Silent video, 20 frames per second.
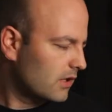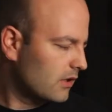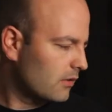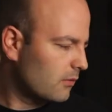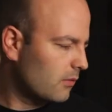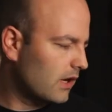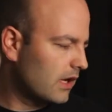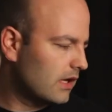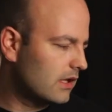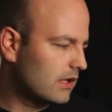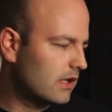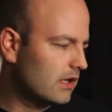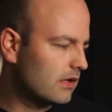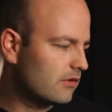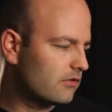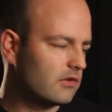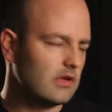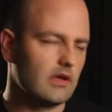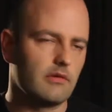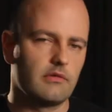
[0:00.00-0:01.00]
the way it
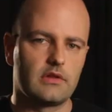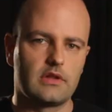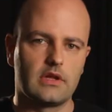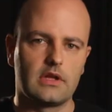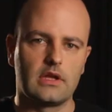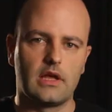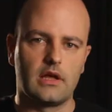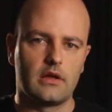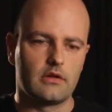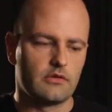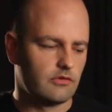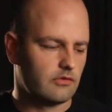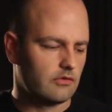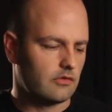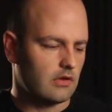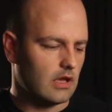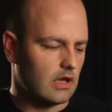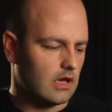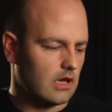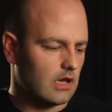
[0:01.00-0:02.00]
is and everything else,
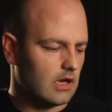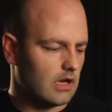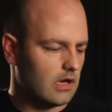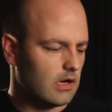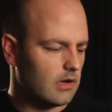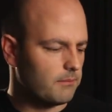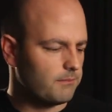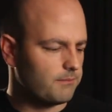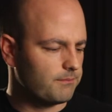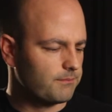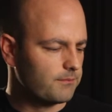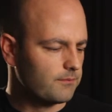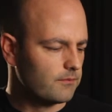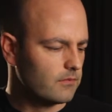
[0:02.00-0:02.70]
um,